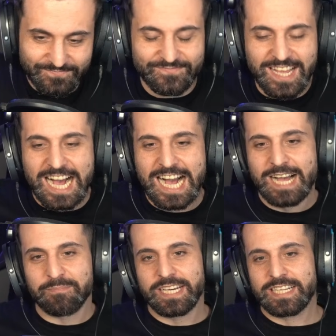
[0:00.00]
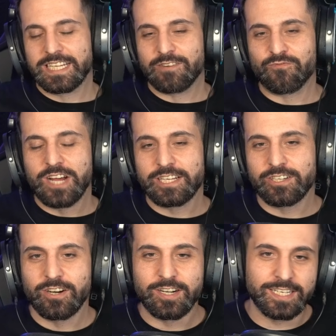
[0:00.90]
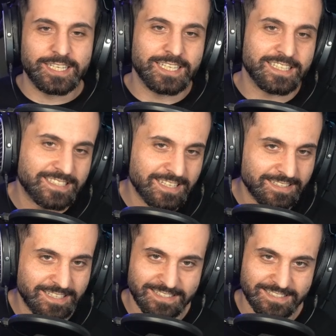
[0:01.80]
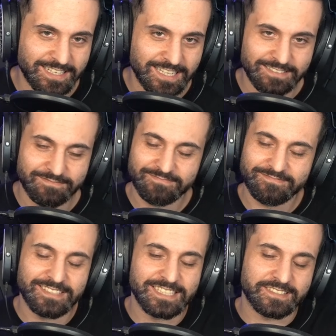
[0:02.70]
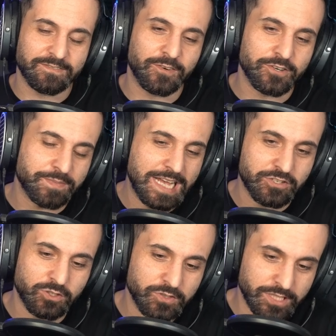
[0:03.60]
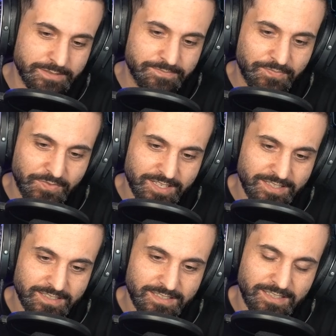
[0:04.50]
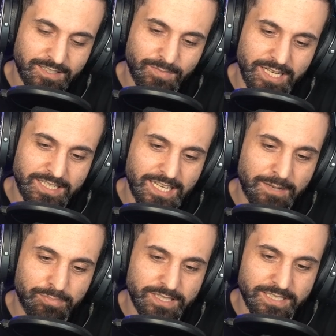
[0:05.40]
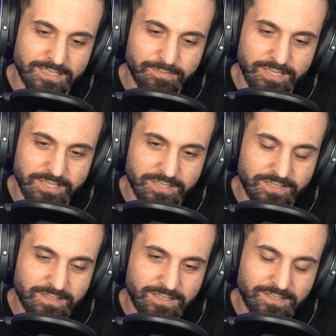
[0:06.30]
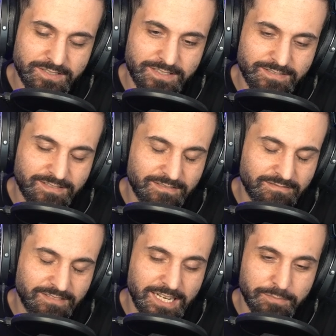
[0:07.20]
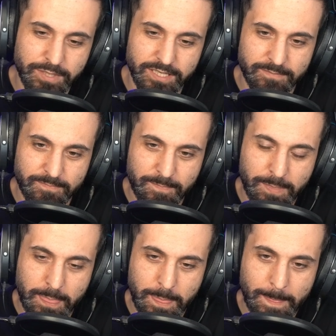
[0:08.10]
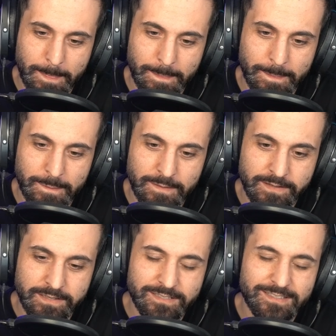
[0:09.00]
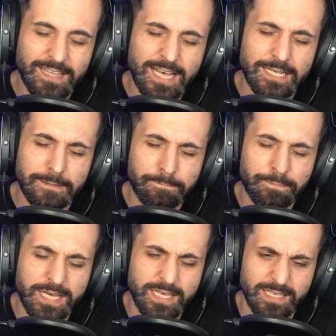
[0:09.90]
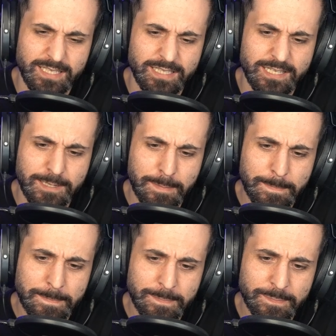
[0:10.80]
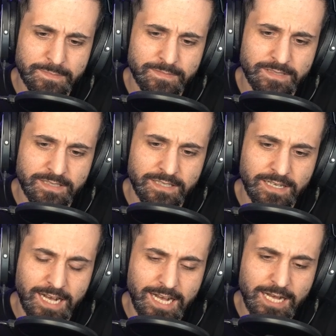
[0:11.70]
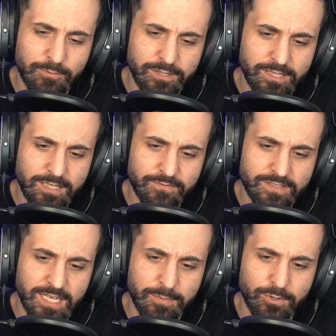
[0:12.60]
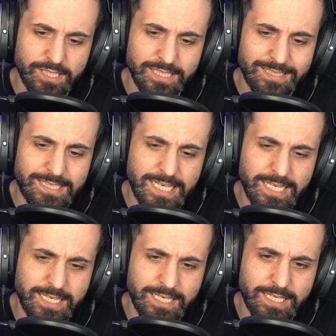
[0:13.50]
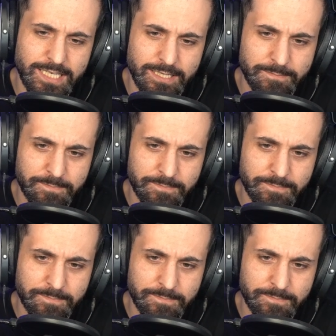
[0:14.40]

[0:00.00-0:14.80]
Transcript: I'm gonna get red carded. It's the first match all over again. Oh my god, please just let it be. Just let it be. I would love double Ndidi